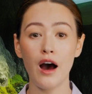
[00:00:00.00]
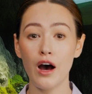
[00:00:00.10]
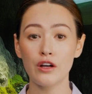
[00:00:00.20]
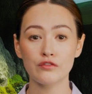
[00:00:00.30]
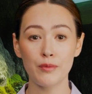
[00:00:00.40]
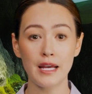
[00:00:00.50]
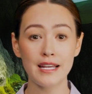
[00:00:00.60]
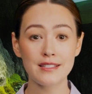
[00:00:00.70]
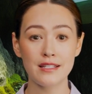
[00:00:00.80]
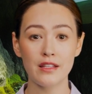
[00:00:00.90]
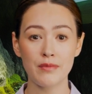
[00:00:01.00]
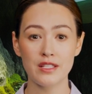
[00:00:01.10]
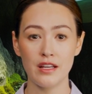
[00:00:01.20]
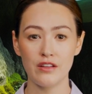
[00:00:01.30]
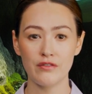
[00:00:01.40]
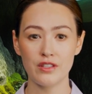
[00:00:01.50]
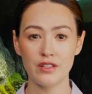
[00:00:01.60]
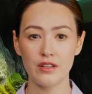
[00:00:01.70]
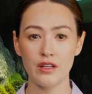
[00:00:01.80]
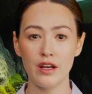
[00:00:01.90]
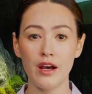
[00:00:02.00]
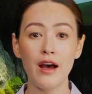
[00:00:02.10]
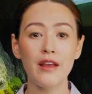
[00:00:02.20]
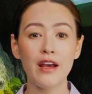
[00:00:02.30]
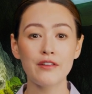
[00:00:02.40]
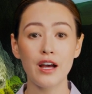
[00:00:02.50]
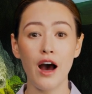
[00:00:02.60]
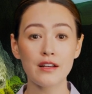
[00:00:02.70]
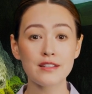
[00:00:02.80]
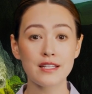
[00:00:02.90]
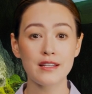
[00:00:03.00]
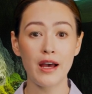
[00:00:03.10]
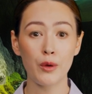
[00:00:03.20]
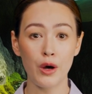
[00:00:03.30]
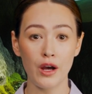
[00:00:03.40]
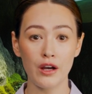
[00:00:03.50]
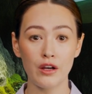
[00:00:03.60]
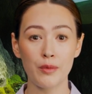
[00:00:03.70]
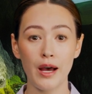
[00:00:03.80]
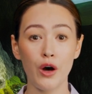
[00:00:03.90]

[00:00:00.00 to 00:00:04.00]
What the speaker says: aren't replacing themselves. They're enhancing their work by